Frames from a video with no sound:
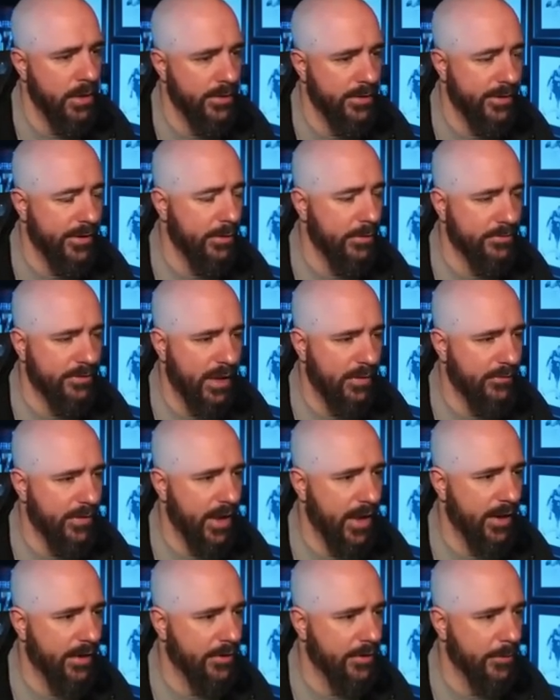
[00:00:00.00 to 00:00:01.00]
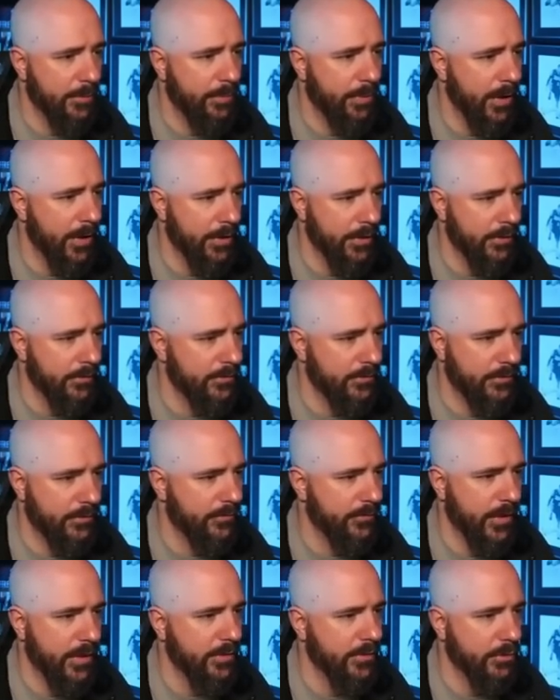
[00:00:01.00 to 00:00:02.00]
The Eagles haven't had a good punter
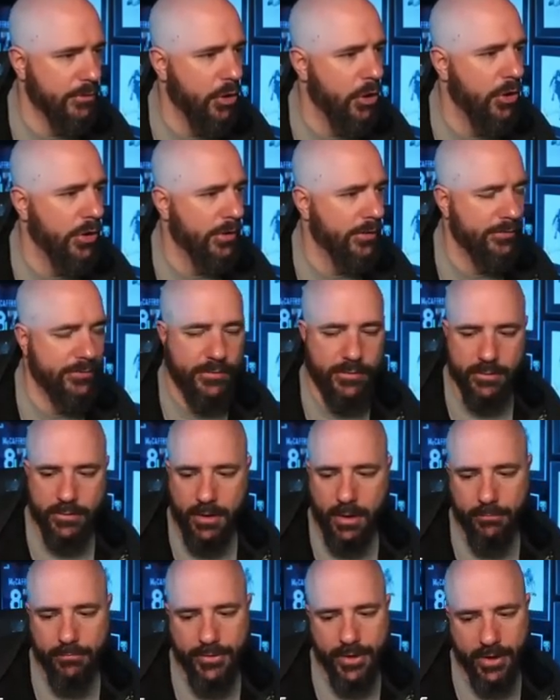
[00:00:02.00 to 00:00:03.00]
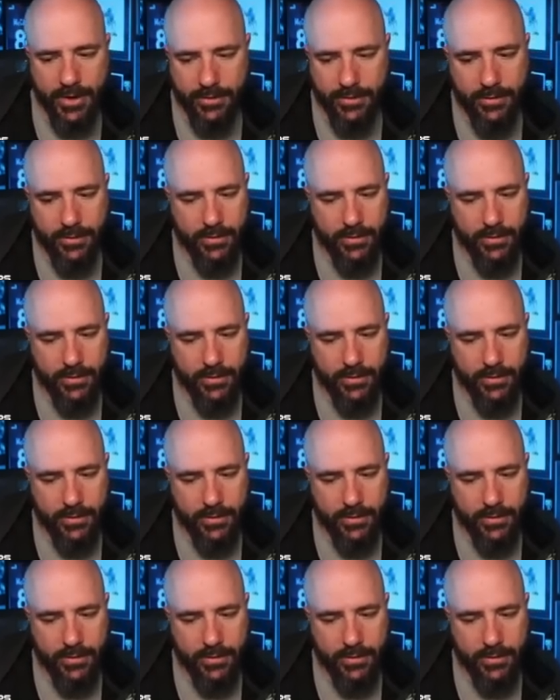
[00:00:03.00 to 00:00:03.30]
in the longest. I'm done.